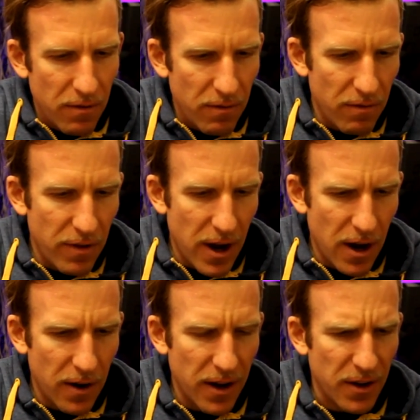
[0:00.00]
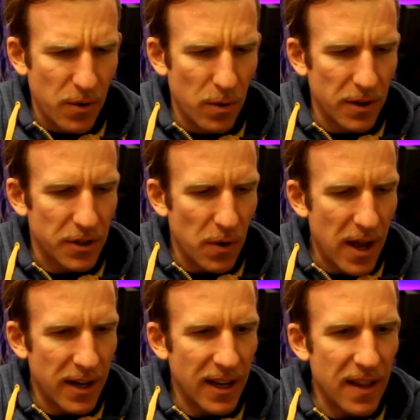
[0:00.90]
Very cool. Let's go
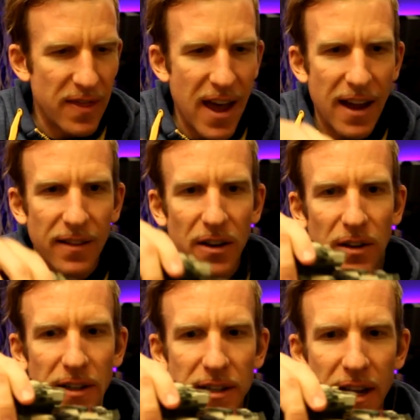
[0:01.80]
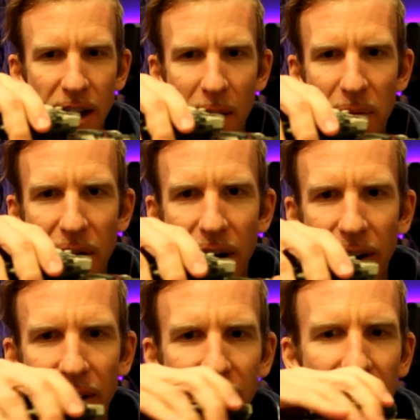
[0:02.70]
ahead and get that little antenna up
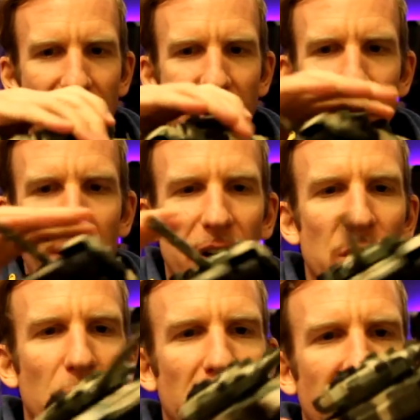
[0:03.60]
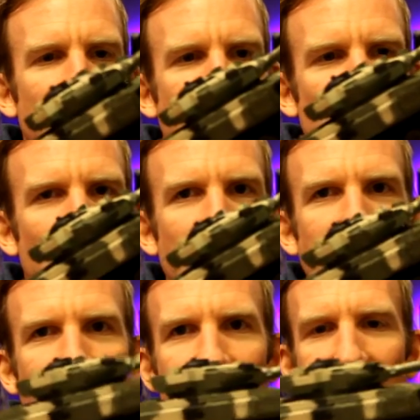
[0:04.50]
there. Very cool. And again, this one
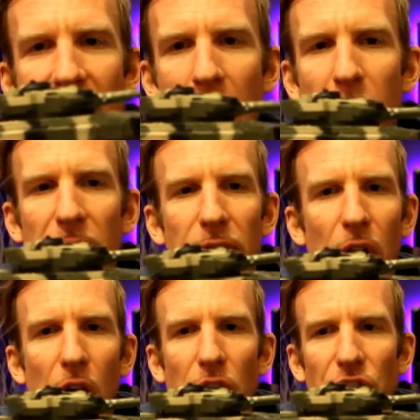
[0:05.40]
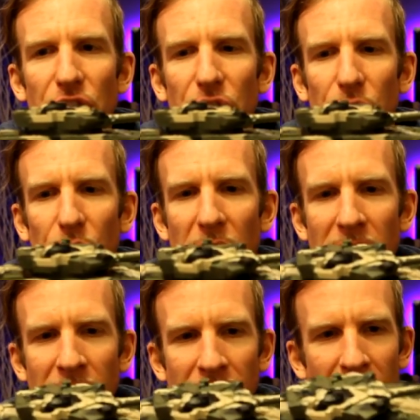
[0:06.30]
is the camouflage
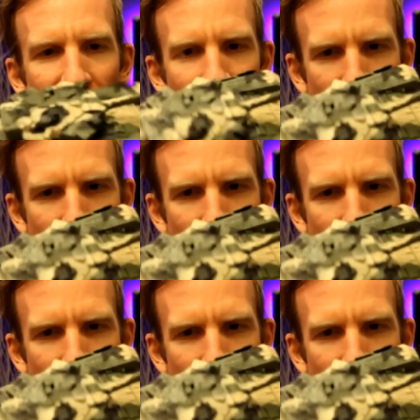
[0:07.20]
green.